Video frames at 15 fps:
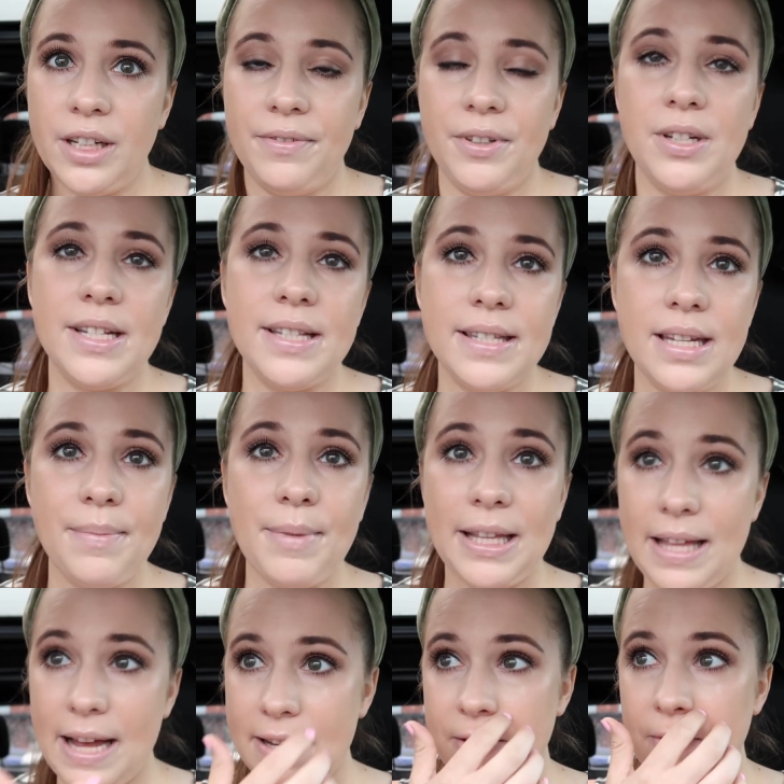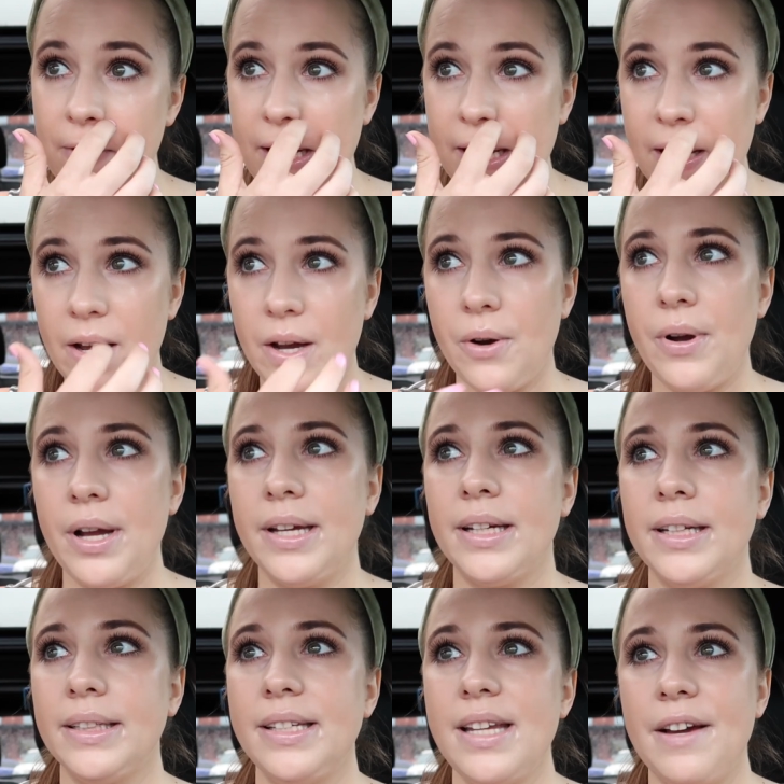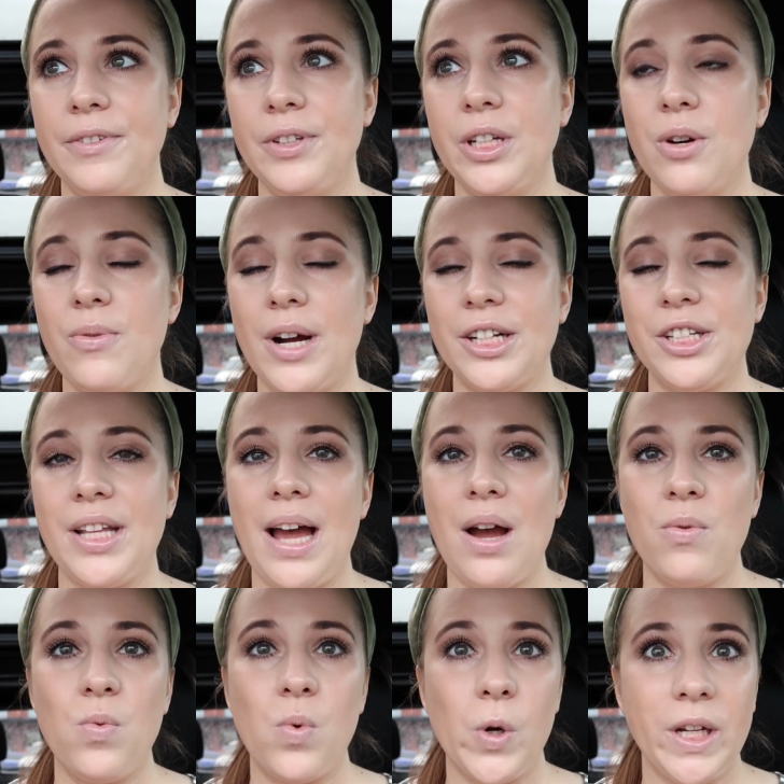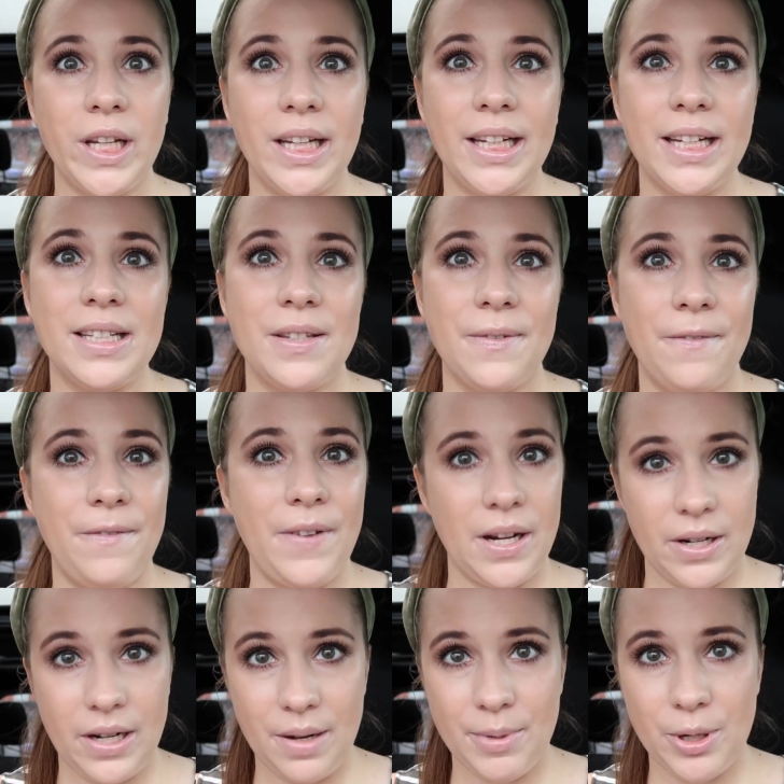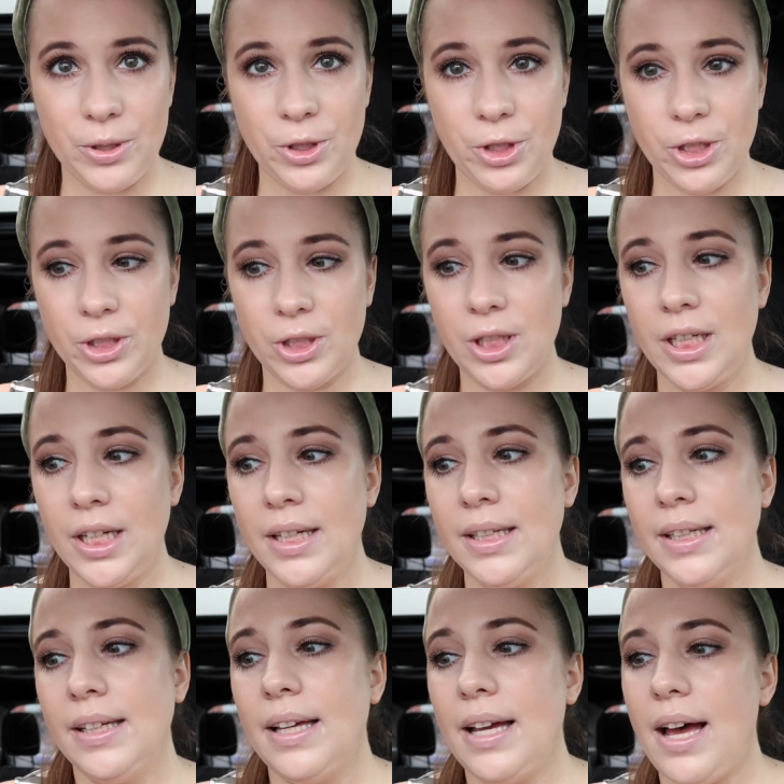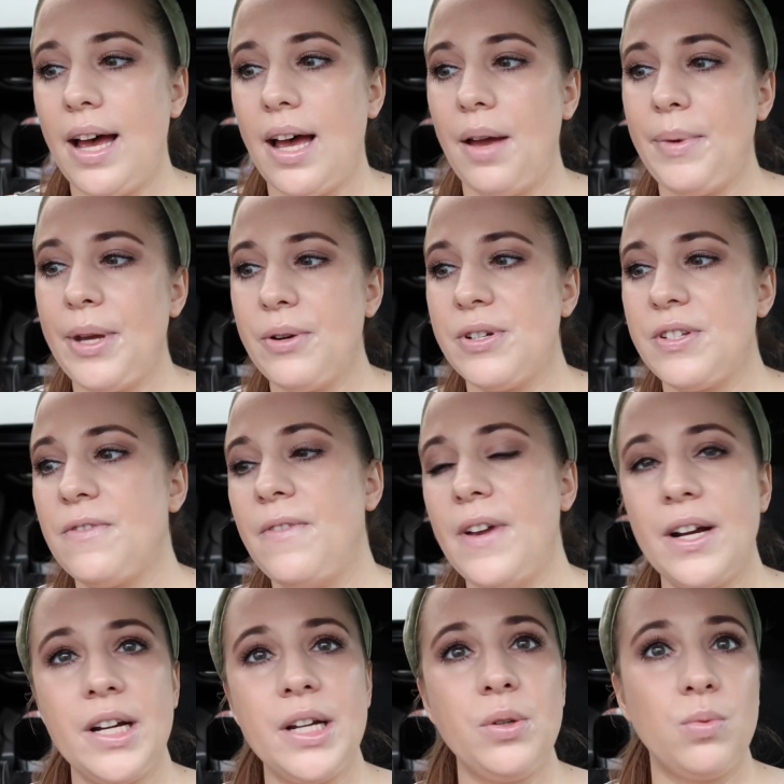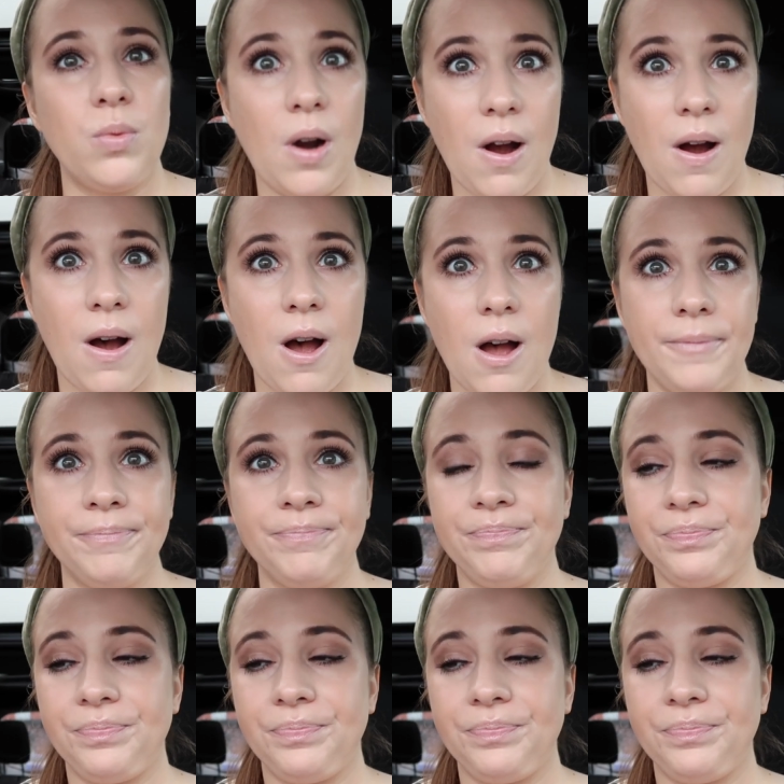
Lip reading: If you didn't see my last video, definitely go watch that. Warning, it's very emotional. It was very raw.